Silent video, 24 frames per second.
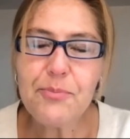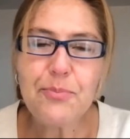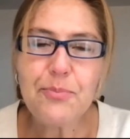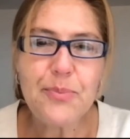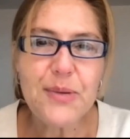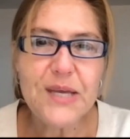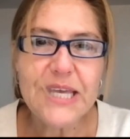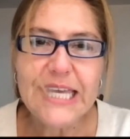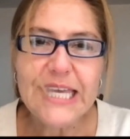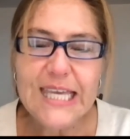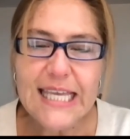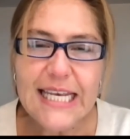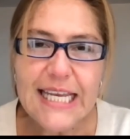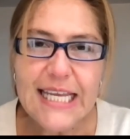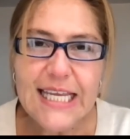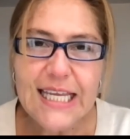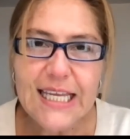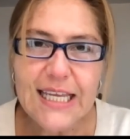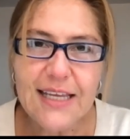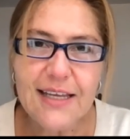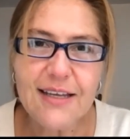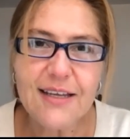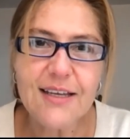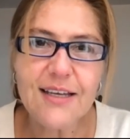
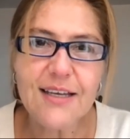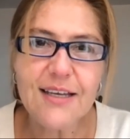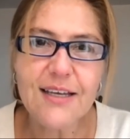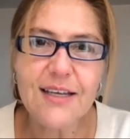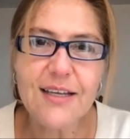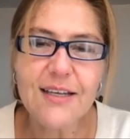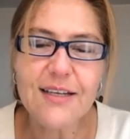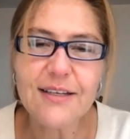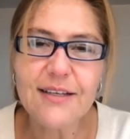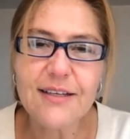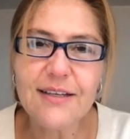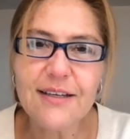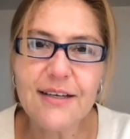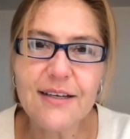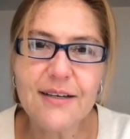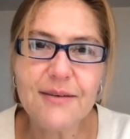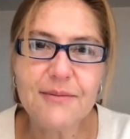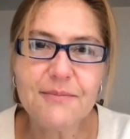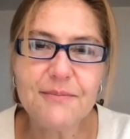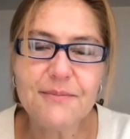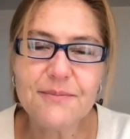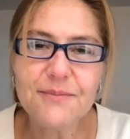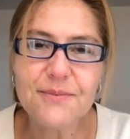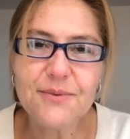beginning.
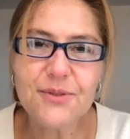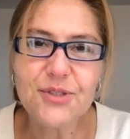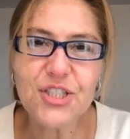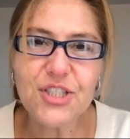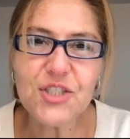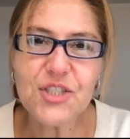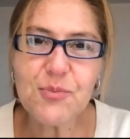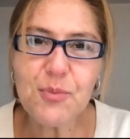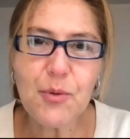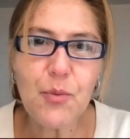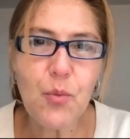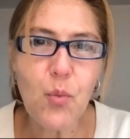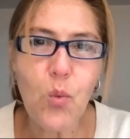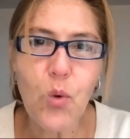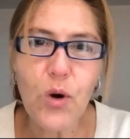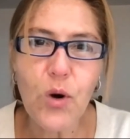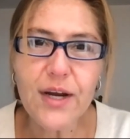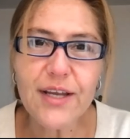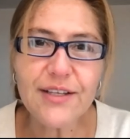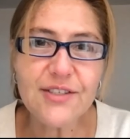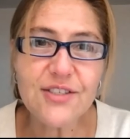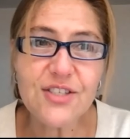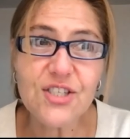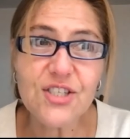And she's been
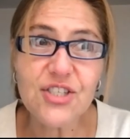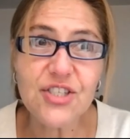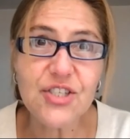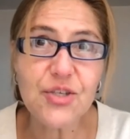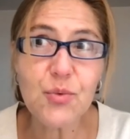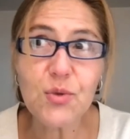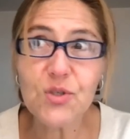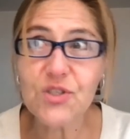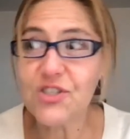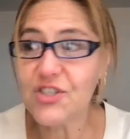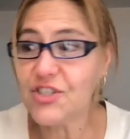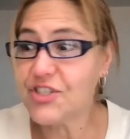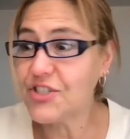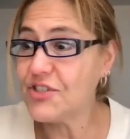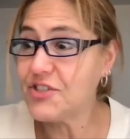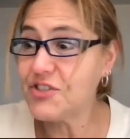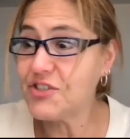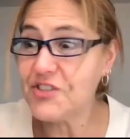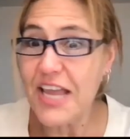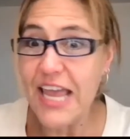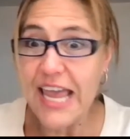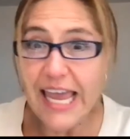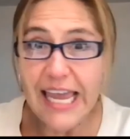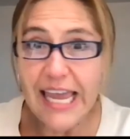working since she was
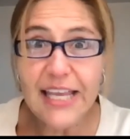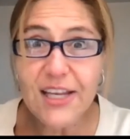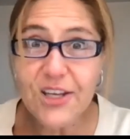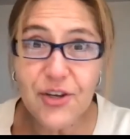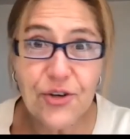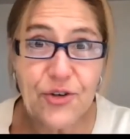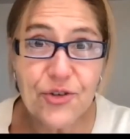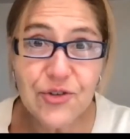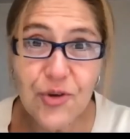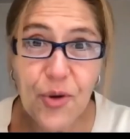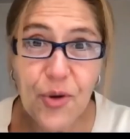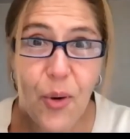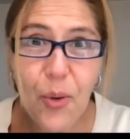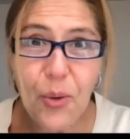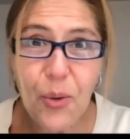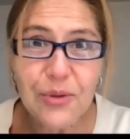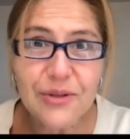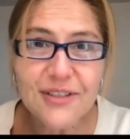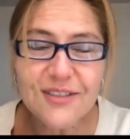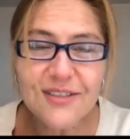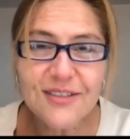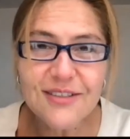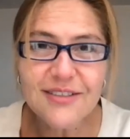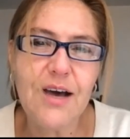8 years
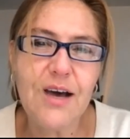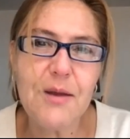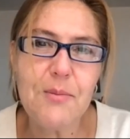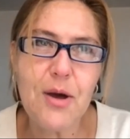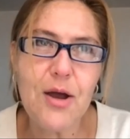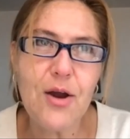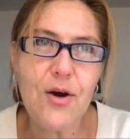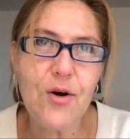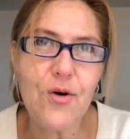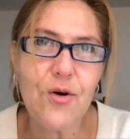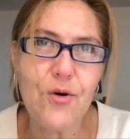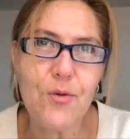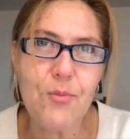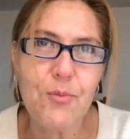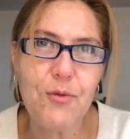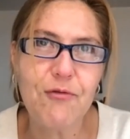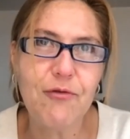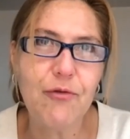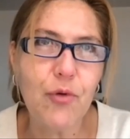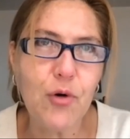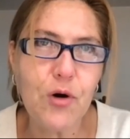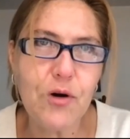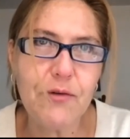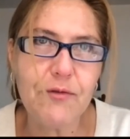old. I admired her
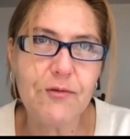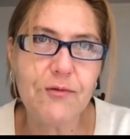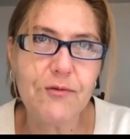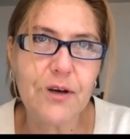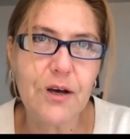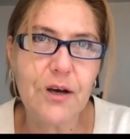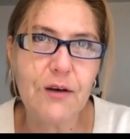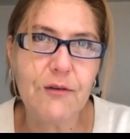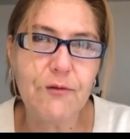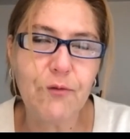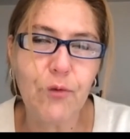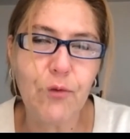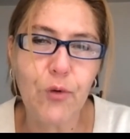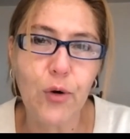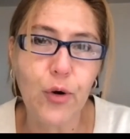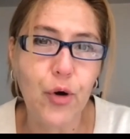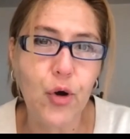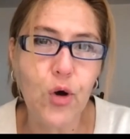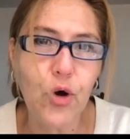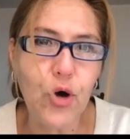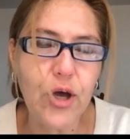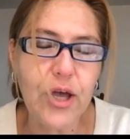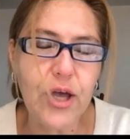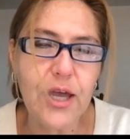before for her
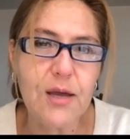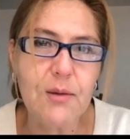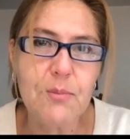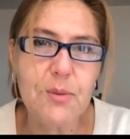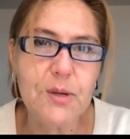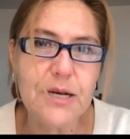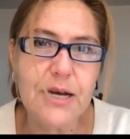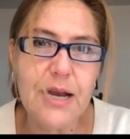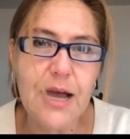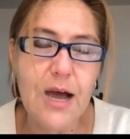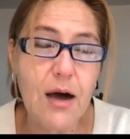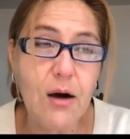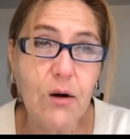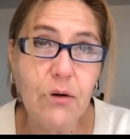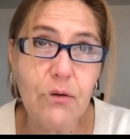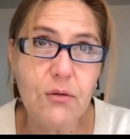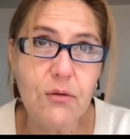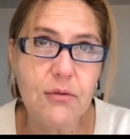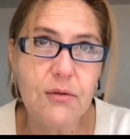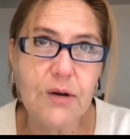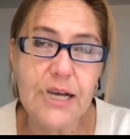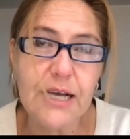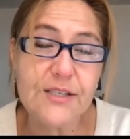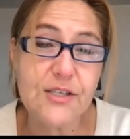cooking, but
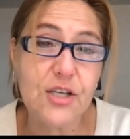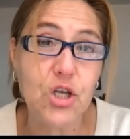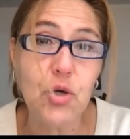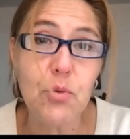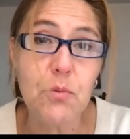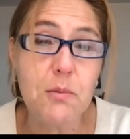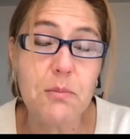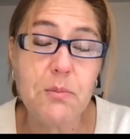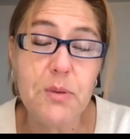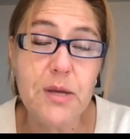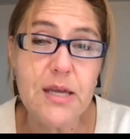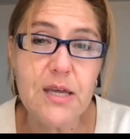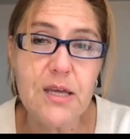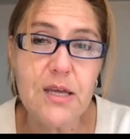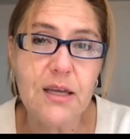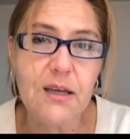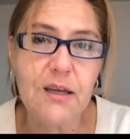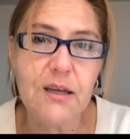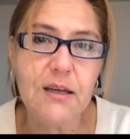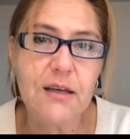now as a human being,